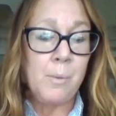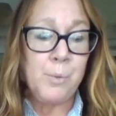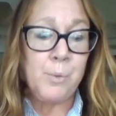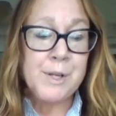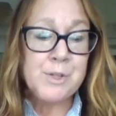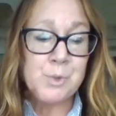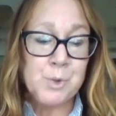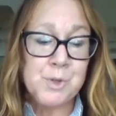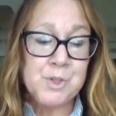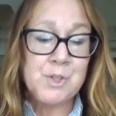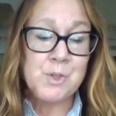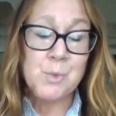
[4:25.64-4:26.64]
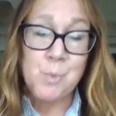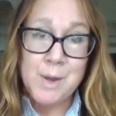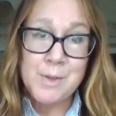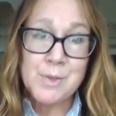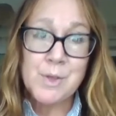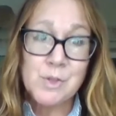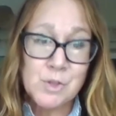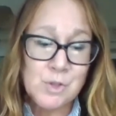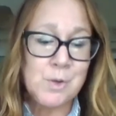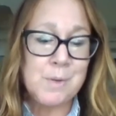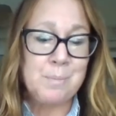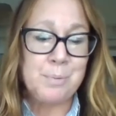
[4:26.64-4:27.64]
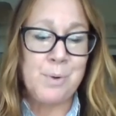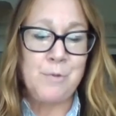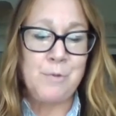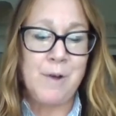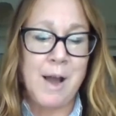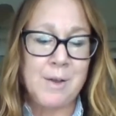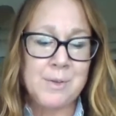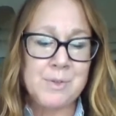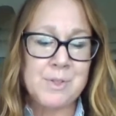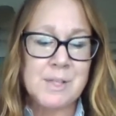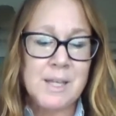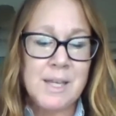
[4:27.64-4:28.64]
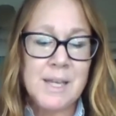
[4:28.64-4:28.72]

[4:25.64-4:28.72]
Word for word: resources with student profiles.